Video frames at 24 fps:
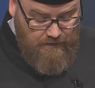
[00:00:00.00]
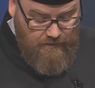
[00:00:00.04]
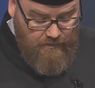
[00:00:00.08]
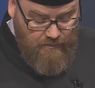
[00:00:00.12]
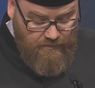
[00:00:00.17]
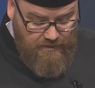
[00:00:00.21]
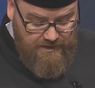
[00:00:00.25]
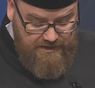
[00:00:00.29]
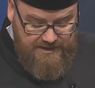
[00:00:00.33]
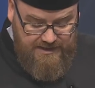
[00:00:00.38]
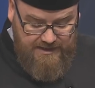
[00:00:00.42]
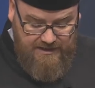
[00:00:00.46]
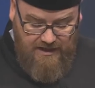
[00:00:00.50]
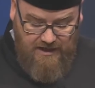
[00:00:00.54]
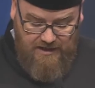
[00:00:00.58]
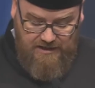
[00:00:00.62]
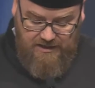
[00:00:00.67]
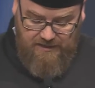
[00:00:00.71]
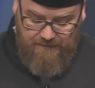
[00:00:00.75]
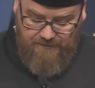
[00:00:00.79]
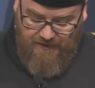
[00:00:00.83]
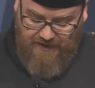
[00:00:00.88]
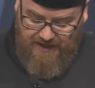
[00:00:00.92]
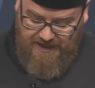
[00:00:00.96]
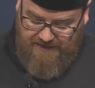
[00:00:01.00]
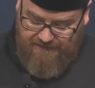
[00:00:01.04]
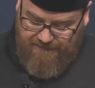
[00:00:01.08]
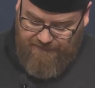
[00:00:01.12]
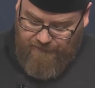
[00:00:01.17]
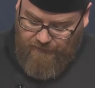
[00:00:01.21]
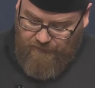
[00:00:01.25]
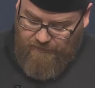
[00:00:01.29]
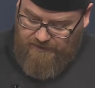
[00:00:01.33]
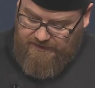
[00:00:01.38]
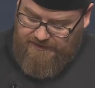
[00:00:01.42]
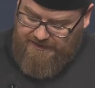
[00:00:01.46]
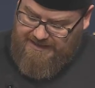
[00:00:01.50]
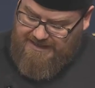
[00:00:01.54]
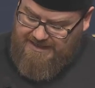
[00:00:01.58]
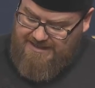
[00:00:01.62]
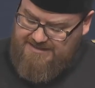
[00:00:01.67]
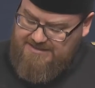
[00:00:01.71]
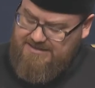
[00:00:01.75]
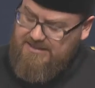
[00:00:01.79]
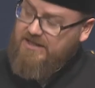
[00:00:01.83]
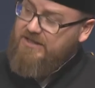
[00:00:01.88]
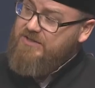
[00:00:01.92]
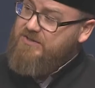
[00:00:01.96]
When they occupied foreign
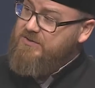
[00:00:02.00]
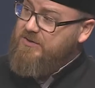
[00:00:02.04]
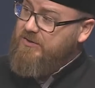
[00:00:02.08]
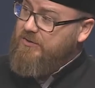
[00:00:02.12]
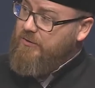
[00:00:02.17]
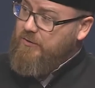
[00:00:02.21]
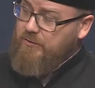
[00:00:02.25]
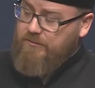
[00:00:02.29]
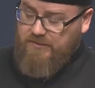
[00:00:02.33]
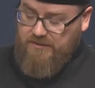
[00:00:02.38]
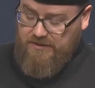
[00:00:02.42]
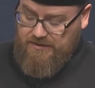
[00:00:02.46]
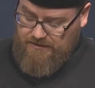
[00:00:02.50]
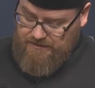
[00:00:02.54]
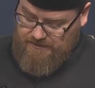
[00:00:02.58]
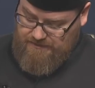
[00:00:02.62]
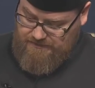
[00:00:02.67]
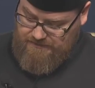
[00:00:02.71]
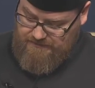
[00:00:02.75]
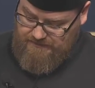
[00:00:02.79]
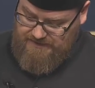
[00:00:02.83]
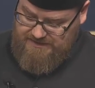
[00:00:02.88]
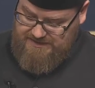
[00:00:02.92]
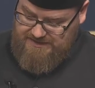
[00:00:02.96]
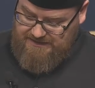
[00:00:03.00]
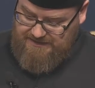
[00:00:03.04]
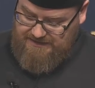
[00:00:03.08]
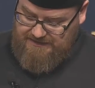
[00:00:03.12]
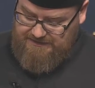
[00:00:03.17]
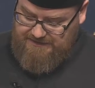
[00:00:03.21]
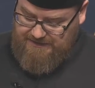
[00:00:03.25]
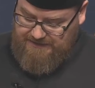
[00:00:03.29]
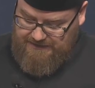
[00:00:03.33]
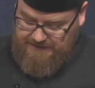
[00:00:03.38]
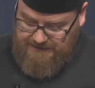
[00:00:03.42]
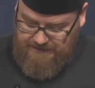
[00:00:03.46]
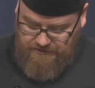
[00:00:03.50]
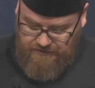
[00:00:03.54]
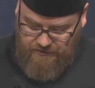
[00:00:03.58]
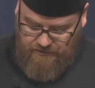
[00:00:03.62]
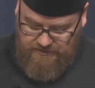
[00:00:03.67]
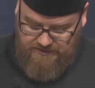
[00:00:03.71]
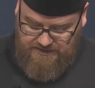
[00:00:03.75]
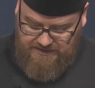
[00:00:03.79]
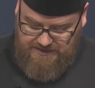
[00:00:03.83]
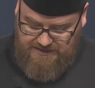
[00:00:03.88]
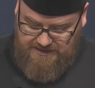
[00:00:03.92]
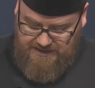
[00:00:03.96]
lands, Hazrat Umar Radhiyallahu Ta'ala
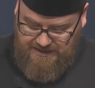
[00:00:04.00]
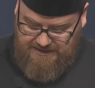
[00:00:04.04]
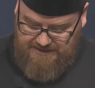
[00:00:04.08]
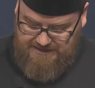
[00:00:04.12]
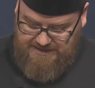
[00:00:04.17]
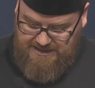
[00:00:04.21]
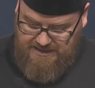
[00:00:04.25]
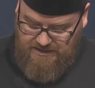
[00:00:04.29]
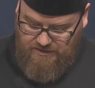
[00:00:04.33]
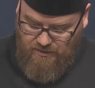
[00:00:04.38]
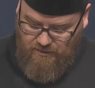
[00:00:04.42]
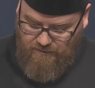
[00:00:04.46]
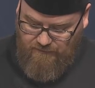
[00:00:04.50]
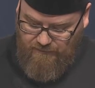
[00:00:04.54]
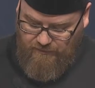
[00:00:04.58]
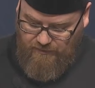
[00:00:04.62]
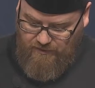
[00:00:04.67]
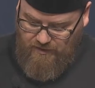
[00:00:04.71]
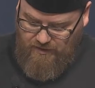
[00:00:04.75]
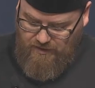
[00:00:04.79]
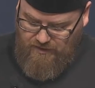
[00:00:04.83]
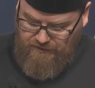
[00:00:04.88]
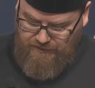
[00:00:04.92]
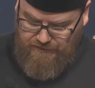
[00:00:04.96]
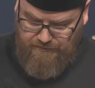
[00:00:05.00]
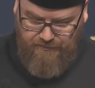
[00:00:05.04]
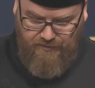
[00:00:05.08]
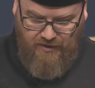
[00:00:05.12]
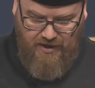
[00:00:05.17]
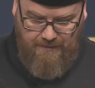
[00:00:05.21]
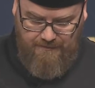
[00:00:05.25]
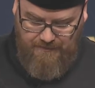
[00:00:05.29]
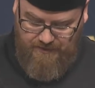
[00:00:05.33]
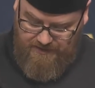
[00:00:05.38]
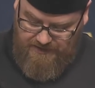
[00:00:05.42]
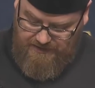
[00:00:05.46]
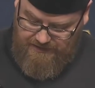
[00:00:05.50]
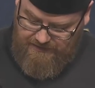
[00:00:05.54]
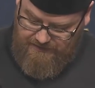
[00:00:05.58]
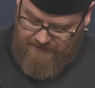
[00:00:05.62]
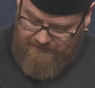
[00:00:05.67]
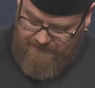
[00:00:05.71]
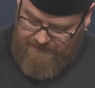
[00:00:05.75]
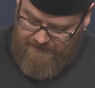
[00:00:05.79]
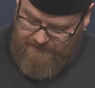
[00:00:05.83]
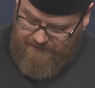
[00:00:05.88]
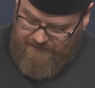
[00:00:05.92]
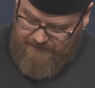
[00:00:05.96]
Anhu did not take over all the property
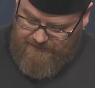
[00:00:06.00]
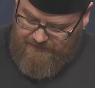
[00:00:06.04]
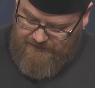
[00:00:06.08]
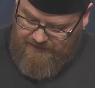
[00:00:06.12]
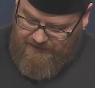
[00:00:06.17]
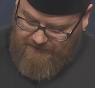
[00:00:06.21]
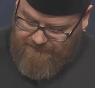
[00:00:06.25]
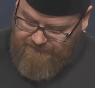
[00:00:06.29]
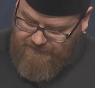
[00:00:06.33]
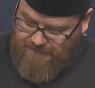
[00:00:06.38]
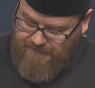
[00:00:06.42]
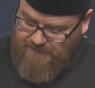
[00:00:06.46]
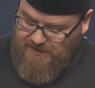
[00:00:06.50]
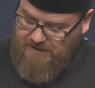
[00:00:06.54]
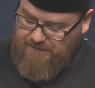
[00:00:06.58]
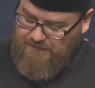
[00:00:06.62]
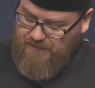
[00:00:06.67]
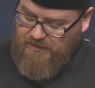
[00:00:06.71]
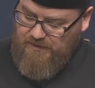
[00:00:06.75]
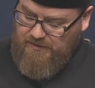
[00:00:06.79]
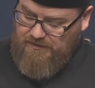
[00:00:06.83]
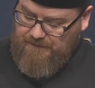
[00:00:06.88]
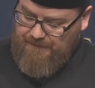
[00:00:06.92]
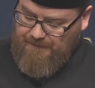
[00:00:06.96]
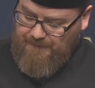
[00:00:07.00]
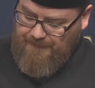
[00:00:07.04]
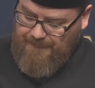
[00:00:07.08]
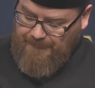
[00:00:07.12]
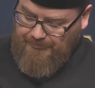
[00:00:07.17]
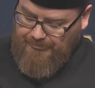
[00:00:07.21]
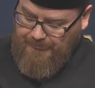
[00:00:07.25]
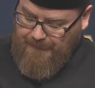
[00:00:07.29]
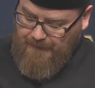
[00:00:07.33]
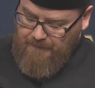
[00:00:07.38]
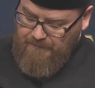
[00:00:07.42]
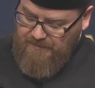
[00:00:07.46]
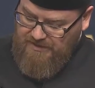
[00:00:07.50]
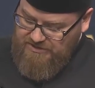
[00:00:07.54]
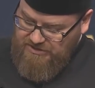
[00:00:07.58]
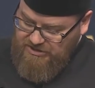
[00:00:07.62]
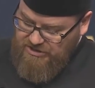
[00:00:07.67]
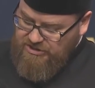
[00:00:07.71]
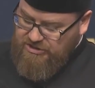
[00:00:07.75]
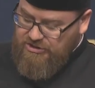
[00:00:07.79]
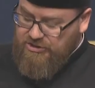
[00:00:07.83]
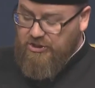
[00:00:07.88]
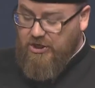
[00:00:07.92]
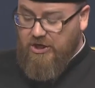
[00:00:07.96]
of the people, but
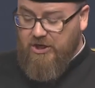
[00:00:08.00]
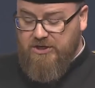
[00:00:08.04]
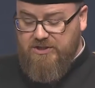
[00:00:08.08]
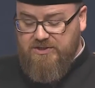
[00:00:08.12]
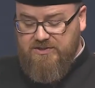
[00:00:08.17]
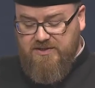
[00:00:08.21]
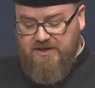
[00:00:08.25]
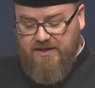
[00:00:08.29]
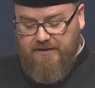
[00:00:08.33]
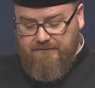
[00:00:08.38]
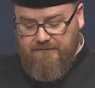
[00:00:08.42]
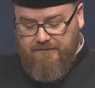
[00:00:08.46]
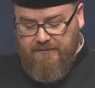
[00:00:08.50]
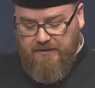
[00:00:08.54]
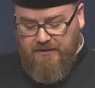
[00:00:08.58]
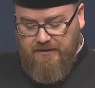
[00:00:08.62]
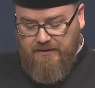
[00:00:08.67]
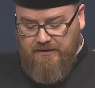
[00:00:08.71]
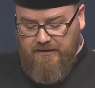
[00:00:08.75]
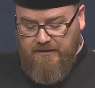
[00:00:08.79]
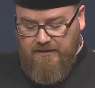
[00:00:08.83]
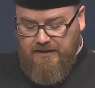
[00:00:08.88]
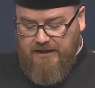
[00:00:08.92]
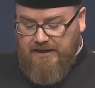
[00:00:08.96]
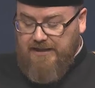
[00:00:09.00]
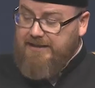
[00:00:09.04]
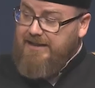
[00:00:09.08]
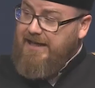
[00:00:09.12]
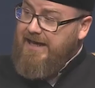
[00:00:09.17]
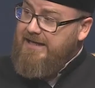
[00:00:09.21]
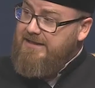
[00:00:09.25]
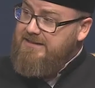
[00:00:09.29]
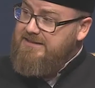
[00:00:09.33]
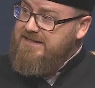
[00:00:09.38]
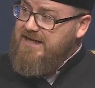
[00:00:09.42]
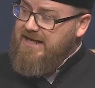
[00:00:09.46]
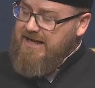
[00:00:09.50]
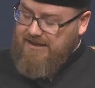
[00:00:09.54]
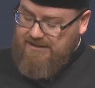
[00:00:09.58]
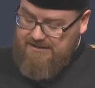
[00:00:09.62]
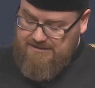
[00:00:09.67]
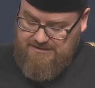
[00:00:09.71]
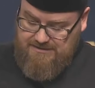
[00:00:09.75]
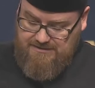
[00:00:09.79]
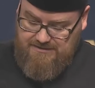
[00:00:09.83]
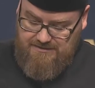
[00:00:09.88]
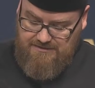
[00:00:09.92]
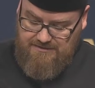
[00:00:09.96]
just charged them a land
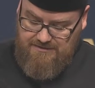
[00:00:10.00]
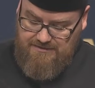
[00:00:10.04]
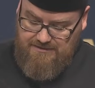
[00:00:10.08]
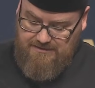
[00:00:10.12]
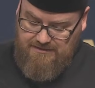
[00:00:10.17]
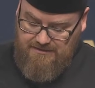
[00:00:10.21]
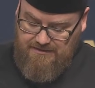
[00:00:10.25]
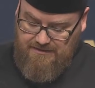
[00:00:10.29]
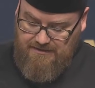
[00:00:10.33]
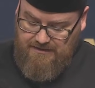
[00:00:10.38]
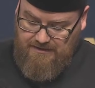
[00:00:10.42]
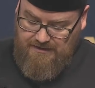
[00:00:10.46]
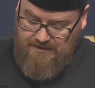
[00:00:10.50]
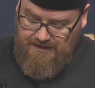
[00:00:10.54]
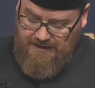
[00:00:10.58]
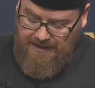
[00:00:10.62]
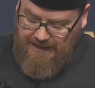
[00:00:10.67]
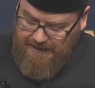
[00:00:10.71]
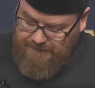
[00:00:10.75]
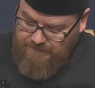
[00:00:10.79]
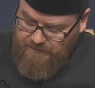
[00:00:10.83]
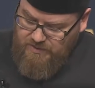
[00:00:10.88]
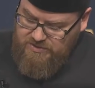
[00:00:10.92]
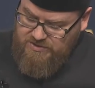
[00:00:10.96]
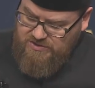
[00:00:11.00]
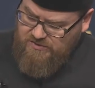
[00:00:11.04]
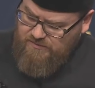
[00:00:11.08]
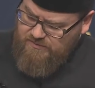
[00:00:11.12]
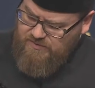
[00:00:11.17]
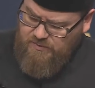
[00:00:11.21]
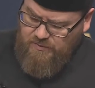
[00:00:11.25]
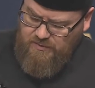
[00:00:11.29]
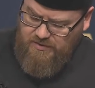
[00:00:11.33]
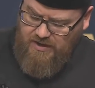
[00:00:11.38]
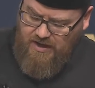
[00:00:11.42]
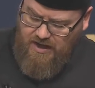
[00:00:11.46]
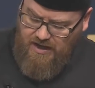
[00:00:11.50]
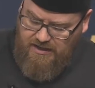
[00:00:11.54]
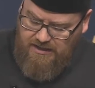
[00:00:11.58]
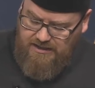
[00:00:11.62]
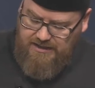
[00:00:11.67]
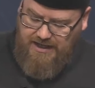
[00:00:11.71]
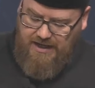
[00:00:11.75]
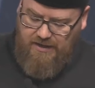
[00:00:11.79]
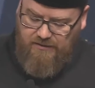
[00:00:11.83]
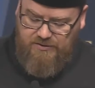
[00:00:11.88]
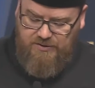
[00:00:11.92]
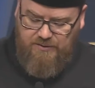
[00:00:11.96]
tax. And Muslims were not
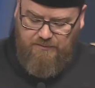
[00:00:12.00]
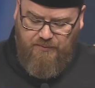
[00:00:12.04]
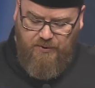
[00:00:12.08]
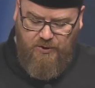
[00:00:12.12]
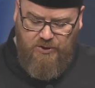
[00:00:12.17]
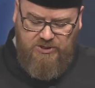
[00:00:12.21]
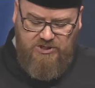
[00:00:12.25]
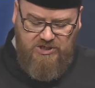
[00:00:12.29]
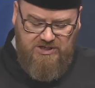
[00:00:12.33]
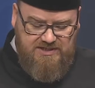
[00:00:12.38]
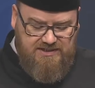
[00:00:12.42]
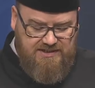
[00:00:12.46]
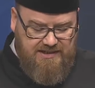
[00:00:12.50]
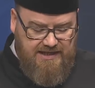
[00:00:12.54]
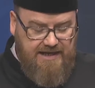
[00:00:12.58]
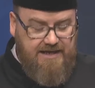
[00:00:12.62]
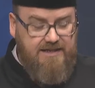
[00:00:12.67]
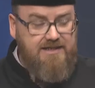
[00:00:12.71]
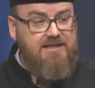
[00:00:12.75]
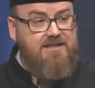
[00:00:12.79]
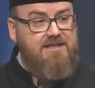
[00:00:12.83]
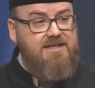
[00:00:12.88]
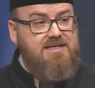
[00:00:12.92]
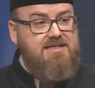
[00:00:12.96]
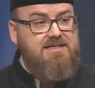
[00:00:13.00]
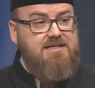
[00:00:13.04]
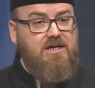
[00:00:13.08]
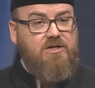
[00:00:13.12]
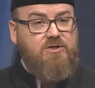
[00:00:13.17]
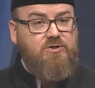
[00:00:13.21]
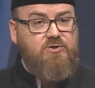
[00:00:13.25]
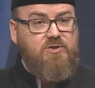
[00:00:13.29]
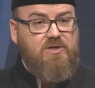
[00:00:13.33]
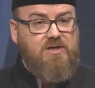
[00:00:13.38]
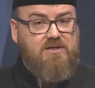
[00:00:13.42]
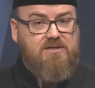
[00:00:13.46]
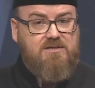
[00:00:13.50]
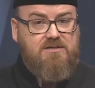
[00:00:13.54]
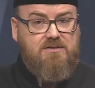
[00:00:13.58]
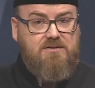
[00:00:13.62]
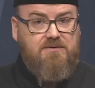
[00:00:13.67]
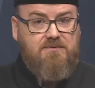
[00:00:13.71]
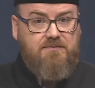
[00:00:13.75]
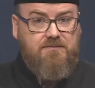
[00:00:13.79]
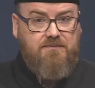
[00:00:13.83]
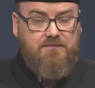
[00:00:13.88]
allowed to purchase land in these countries.